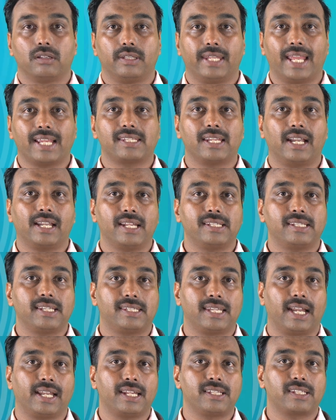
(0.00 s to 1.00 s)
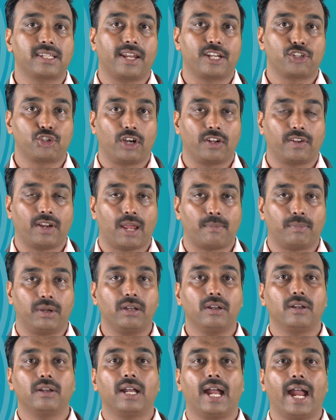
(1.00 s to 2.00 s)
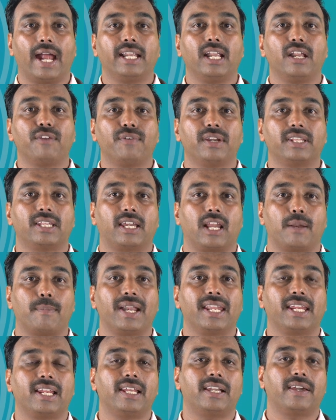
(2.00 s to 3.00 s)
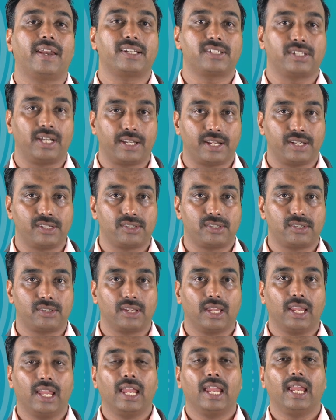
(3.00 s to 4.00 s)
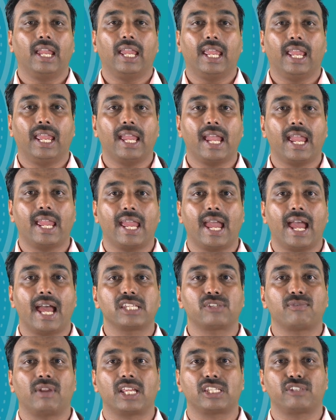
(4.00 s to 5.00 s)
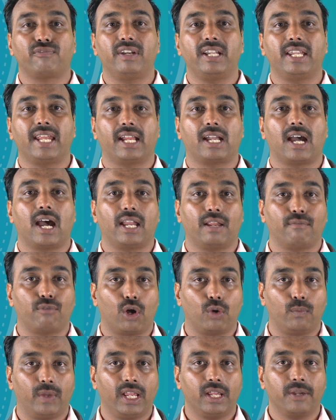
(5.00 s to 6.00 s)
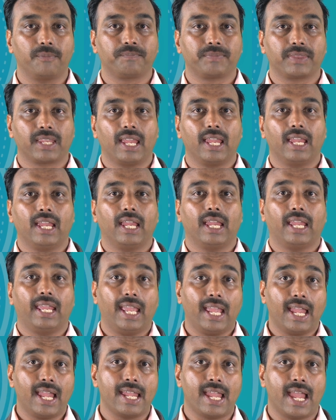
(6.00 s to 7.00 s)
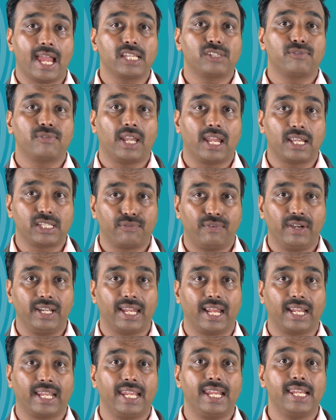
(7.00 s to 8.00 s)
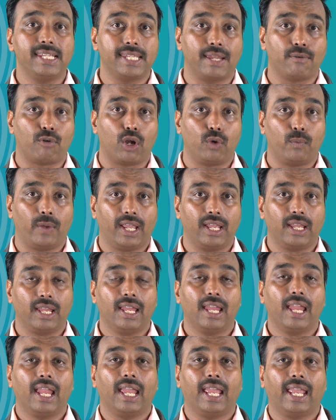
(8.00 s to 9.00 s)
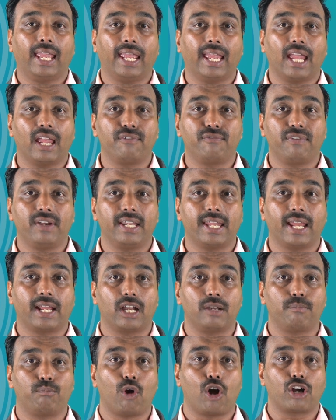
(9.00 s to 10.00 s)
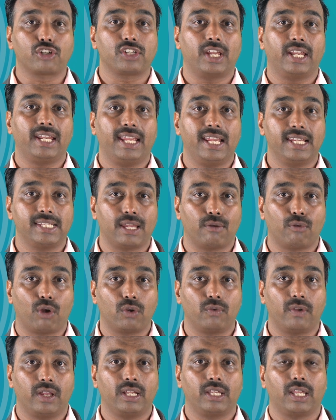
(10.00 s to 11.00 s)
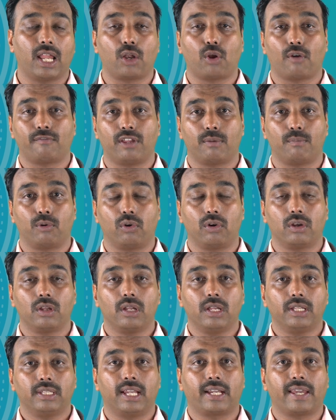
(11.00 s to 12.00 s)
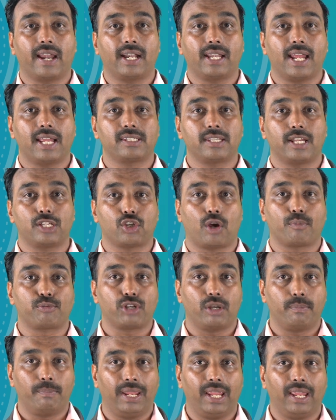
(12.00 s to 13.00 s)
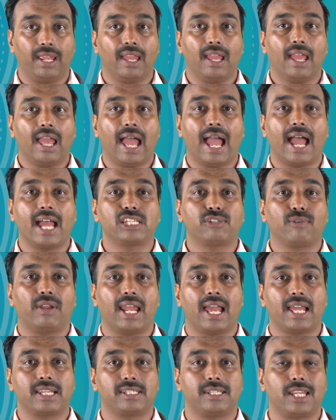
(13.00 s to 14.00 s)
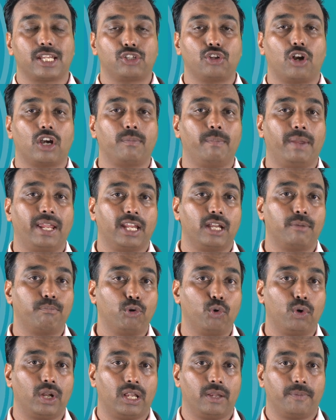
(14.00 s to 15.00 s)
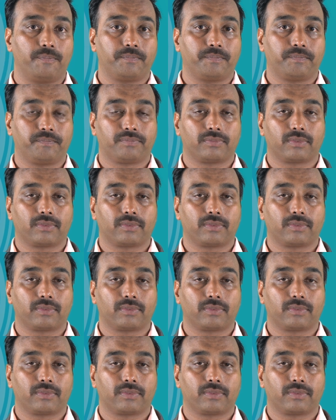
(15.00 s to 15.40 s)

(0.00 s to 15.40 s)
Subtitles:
Next sentence is sentence correction and grammar. Identify the grammatically correct sentence. AI as well as fintech are evolving. AI as well as fintech is evolving. AI, fintech and blockchain is evolving. None of the above. The correct answer is option B. As well as does not make it plural.